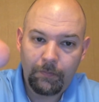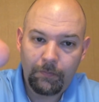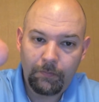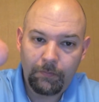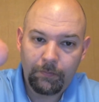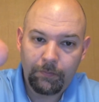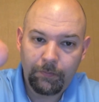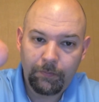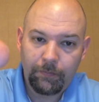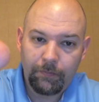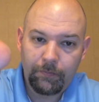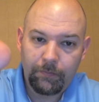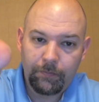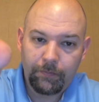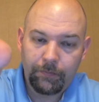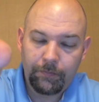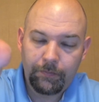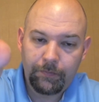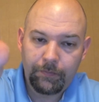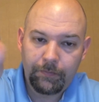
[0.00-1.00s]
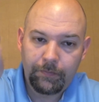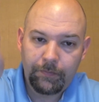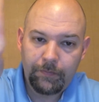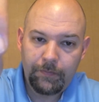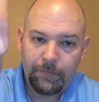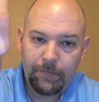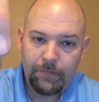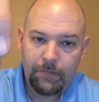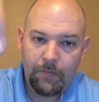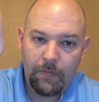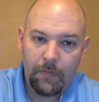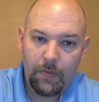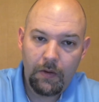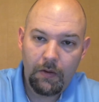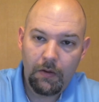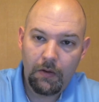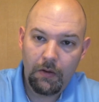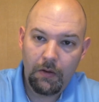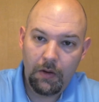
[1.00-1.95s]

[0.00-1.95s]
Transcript: No one is speaking in this clip.